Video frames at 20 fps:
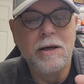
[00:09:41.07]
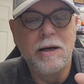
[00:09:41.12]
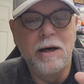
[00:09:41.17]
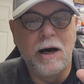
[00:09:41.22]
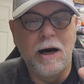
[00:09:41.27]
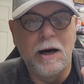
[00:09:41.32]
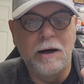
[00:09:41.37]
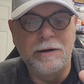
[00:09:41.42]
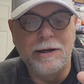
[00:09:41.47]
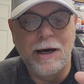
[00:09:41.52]

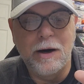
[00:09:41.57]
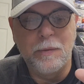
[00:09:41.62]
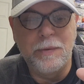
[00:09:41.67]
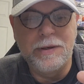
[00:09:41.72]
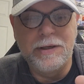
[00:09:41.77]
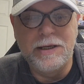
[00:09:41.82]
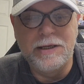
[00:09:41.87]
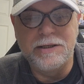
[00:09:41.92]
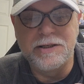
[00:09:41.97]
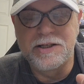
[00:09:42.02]
Now we
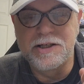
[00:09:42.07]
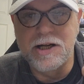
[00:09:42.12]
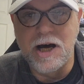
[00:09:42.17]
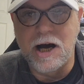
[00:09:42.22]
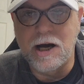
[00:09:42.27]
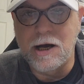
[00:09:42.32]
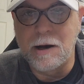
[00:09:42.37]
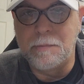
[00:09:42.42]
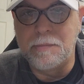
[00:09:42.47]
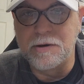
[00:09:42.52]
need to
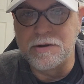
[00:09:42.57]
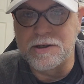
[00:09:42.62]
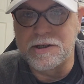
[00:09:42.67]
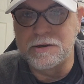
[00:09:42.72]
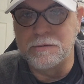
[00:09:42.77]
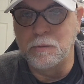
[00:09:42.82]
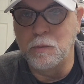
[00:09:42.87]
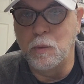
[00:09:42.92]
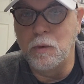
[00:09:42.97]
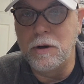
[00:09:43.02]
stock up on
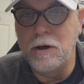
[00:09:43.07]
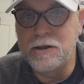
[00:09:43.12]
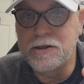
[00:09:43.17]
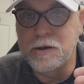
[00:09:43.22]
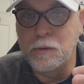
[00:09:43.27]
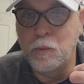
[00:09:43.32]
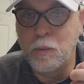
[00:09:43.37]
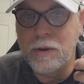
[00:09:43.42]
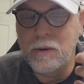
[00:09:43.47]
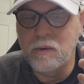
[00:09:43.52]
some
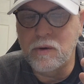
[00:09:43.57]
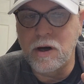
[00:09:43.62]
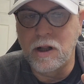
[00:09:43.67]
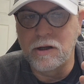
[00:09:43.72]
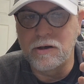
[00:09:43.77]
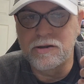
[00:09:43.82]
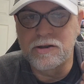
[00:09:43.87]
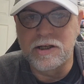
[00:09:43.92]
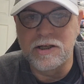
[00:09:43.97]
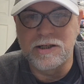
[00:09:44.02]
wheel
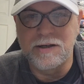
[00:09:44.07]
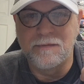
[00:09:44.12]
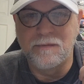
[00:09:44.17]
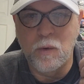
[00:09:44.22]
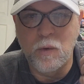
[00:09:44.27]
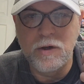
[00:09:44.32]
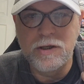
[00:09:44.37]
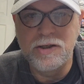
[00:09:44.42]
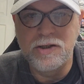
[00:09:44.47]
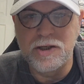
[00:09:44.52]
colors, because I've
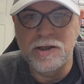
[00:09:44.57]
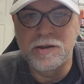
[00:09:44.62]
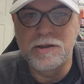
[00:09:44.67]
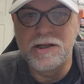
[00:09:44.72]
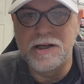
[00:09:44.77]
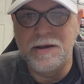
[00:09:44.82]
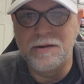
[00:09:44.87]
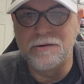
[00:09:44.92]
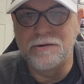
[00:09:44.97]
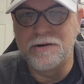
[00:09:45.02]
always
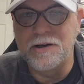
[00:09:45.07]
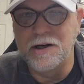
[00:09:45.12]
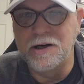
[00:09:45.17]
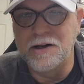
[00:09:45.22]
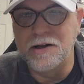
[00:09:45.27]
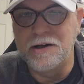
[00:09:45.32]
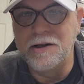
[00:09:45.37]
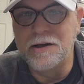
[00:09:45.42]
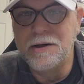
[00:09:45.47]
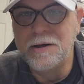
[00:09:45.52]
just either
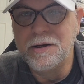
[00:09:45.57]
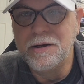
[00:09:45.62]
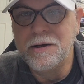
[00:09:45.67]
done,